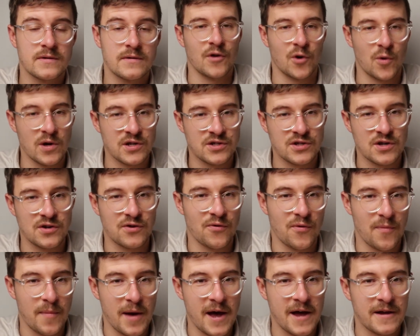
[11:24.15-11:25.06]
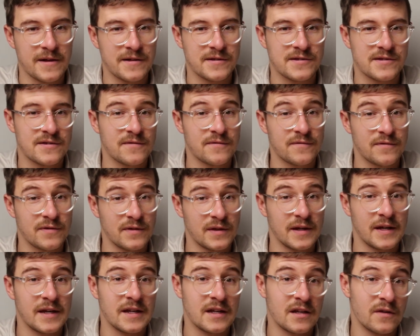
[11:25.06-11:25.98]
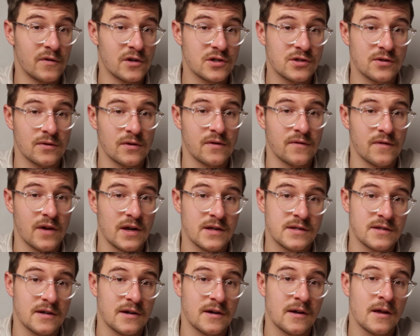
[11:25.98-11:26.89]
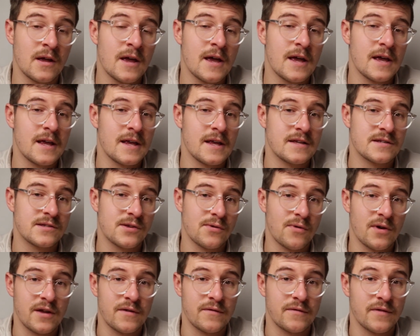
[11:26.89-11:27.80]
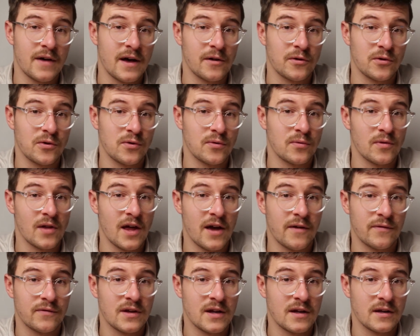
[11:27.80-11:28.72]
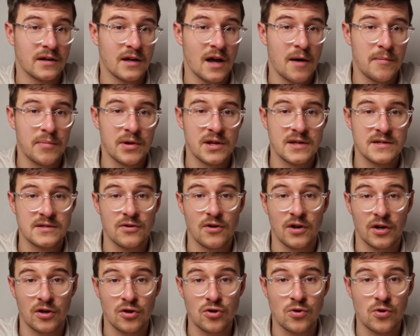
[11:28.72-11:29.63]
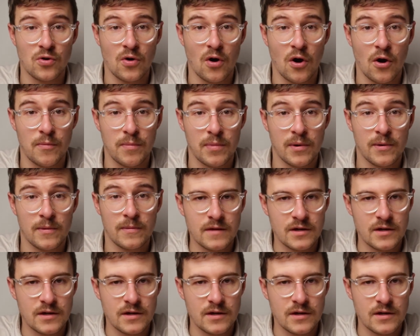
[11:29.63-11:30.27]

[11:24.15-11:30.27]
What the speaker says: The question remains, for the individual investor, is there any value left in companies like New Hope?